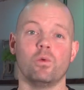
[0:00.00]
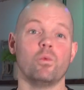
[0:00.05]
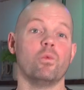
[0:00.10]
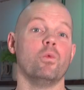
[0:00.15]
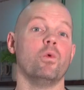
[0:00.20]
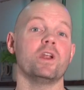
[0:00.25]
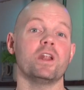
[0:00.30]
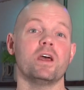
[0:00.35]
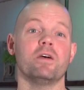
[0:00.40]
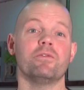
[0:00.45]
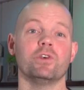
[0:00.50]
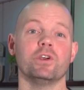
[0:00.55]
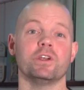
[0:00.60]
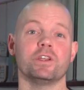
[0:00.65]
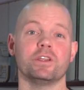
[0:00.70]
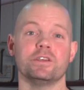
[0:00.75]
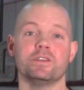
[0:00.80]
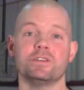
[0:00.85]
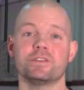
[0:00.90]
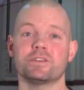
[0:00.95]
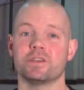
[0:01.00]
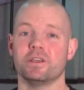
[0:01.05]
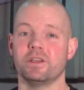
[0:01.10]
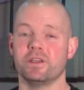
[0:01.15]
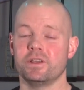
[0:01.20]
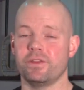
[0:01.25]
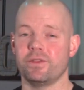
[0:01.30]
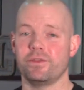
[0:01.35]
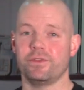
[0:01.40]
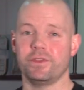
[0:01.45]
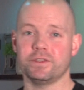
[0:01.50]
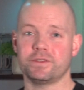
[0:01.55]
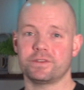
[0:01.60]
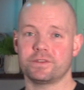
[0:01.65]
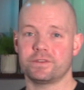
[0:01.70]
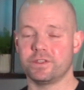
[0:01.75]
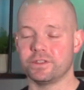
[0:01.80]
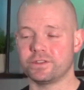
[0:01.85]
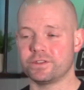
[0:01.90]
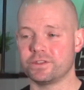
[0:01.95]
Whatever it is,
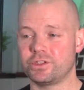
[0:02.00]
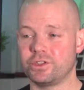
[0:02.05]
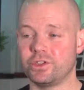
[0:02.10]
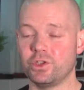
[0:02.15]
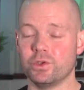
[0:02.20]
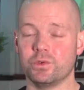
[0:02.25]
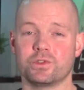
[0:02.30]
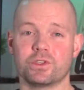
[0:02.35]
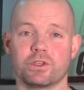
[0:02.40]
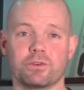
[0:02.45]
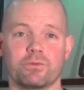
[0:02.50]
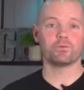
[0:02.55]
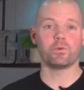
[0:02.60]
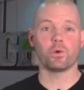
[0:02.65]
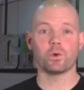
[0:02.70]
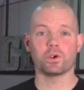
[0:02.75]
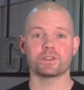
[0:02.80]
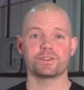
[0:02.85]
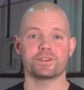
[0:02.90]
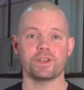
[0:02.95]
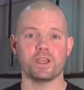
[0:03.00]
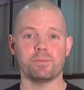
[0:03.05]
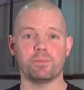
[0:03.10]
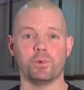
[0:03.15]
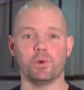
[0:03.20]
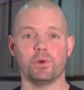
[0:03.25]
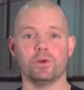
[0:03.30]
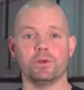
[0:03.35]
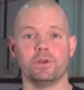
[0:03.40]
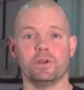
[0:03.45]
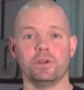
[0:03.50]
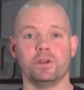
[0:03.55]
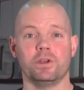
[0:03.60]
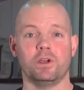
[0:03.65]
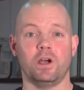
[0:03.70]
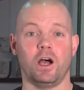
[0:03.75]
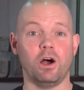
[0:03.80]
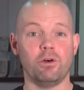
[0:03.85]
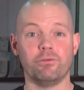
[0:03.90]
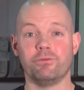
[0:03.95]
this is huge. For example,
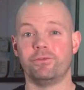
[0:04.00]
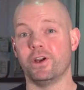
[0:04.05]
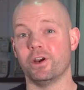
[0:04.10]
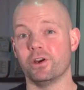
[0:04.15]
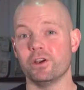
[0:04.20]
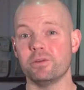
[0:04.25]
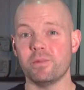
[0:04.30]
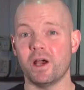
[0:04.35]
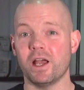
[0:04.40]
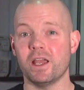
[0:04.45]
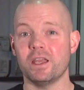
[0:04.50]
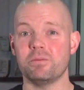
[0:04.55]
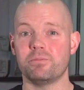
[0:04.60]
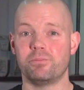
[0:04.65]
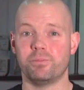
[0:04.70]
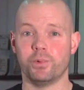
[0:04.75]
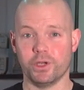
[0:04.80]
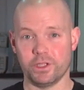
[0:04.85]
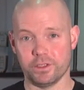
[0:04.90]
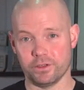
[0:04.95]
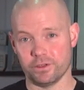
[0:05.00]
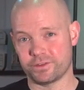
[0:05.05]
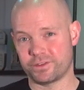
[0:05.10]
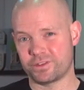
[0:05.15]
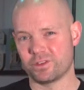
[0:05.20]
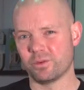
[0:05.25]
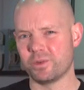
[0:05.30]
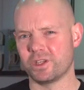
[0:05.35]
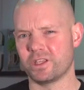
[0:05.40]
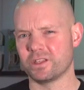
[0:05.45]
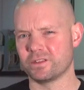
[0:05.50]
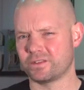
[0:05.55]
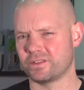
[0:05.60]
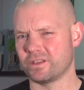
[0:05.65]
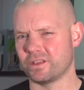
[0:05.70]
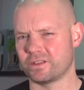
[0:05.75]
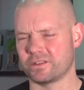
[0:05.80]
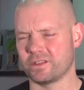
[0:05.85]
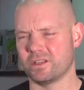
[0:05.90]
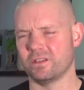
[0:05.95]
I'll vary mine, but it'll still be
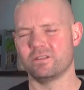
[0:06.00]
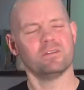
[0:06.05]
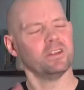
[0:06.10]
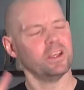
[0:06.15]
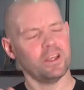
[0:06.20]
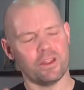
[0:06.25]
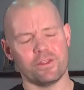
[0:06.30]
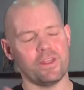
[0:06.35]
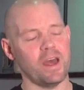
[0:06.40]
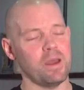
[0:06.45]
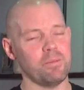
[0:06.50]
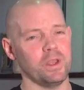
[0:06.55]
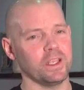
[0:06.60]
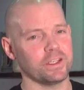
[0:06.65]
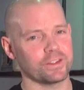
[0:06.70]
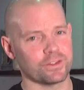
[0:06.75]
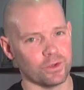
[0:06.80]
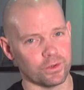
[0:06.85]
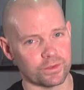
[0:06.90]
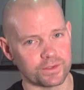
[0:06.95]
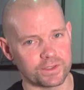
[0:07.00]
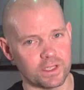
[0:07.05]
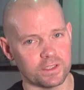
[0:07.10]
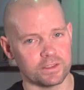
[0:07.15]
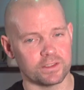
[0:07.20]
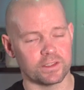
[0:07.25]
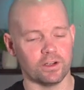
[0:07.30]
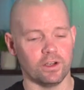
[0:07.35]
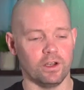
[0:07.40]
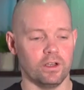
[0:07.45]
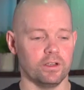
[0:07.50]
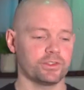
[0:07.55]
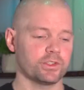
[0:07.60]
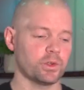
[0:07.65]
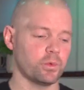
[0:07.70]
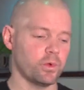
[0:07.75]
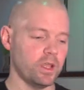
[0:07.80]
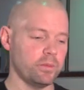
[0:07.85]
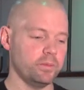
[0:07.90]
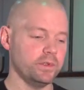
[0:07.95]
consistent. That makes no sense at all.
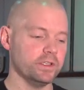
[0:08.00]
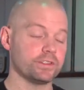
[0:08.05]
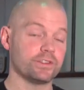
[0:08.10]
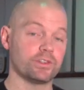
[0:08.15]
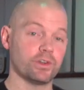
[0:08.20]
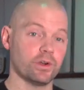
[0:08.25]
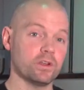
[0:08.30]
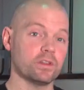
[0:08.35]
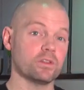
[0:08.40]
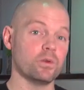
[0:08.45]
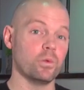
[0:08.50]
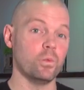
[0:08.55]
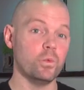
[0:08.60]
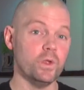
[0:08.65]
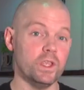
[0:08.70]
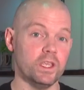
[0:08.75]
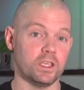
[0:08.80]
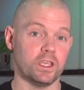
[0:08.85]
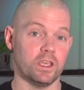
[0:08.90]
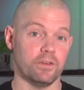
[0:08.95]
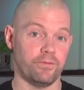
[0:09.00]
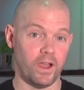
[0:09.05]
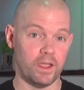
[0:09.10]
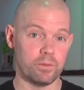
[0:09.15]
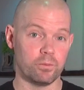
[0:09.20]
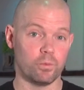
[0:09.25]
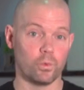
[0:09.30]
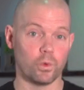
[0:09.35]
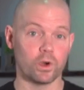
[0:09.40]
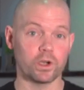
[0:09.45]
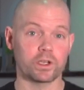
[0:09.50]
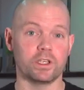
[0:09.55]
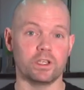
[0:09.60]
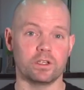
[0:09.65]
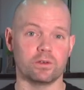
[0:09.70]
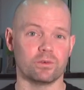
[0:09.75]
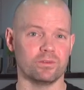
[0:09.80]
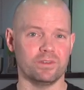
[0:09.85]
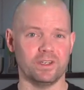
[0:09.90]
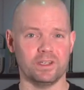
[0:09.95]
So what I mean is during the week, if I'm
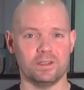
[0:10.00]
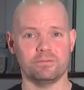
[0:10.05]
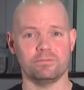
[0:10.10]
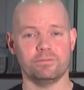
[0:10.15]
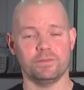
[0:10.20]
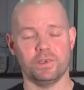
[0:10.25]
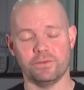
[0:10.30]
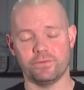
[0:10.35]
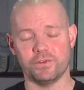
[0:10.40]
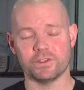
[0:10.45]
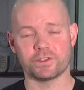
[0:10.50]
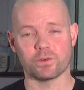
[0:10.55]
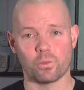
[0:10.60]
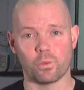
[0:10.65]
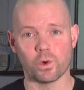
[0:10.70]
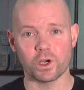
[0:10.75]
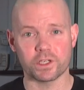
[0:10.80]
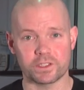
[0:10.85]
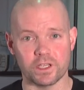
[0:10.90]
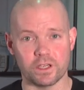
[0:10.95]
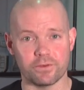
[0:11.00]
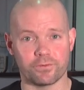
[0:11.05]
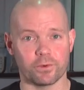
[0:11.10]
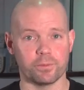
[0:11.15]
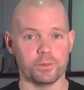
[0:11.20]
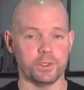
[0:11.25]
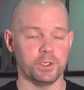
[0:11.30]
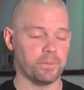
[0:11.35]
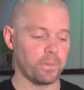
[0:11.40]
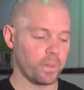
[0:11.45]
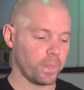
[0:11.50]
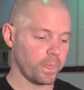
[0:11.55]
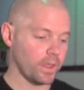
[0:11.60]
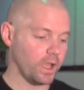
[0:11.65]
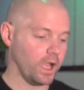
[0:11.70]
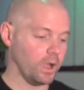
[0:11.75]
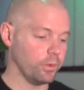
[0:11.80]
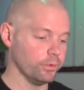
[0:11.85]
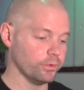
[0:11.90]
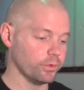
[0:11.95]
working or if it's a work day for me,
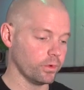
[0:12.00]
I will